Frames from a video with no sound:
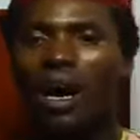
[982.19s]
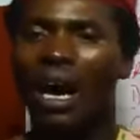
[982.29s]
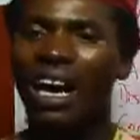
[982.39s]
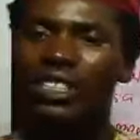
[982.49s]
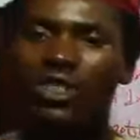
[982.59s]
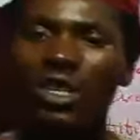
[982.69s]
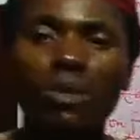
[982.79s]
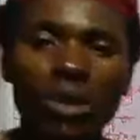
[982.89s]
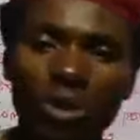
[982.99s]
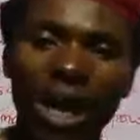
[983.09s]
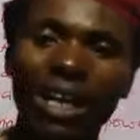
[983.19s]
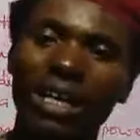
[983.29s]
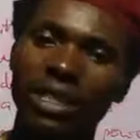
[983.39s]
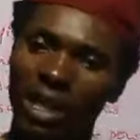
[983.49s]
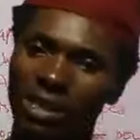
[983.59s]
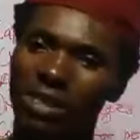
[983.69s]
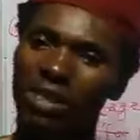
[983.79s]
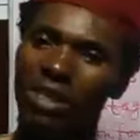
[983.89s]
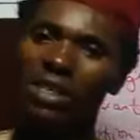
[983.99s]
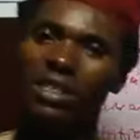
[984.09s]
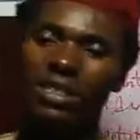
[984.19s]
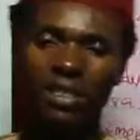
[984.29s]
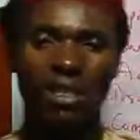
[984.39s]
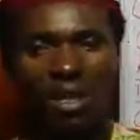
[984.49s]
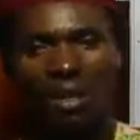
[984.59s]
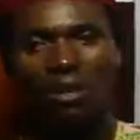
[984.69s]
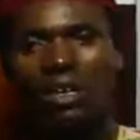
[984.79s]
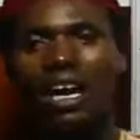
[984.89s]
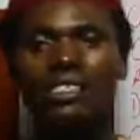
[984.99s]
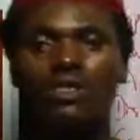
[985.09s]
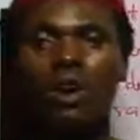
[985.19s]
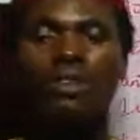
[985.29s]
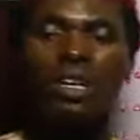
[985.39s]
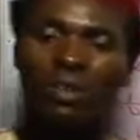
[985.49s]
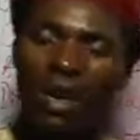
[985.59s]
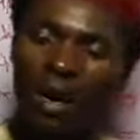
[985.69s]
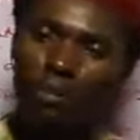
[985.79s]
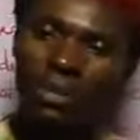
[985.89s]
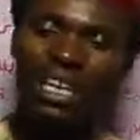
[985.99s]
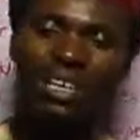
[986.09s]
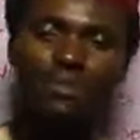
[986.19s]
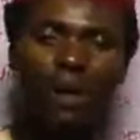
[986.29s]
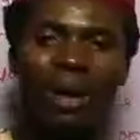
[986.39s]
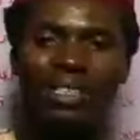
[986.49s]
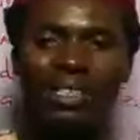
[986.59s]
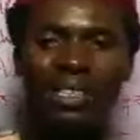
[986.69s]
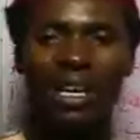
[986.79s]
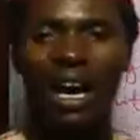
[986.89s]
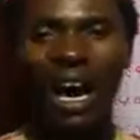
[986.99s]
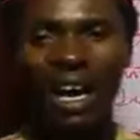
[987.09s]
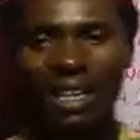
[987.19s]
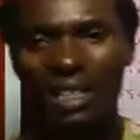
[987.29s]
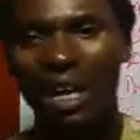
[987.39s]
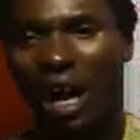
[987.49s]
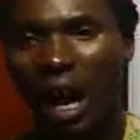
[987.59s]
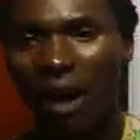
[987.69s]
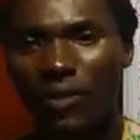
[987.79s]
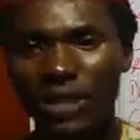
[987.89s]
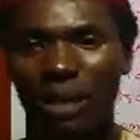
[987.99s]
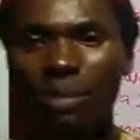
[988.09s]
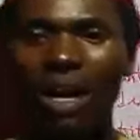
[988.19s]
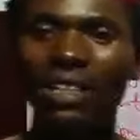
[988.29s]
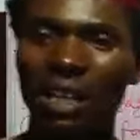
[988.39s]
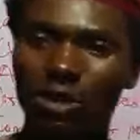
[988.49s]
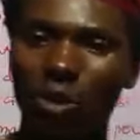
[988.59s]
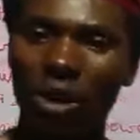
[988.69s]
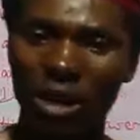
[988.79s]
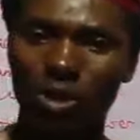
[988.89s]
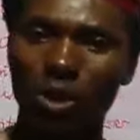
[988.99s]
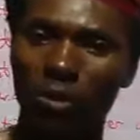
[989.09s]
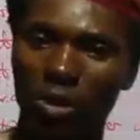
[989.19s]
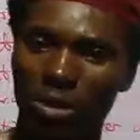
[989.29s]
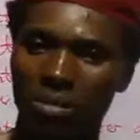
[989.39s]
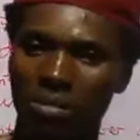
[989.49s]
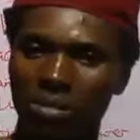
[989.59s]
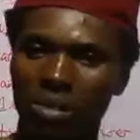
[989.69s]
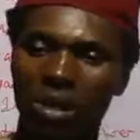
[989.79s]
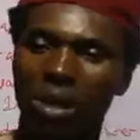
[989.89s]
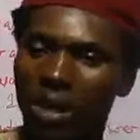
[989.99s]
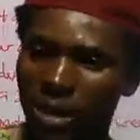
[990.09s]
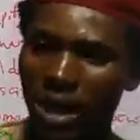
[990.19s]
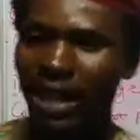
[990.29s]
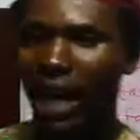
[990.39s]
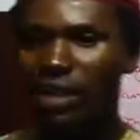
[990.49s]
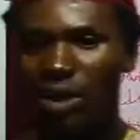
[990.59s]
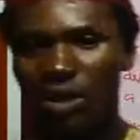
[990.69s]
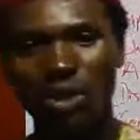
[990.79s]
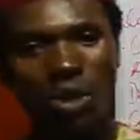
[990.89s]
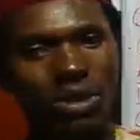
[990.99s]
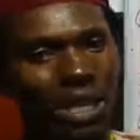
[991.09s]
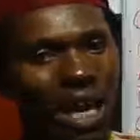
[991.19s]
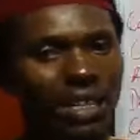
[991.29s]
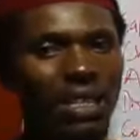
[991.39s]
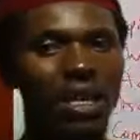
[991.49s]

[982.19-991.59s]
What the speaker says: extremely rural areas. They are the classes of the peasant farmers and fishermen and so on and so forth. Traders on the roadside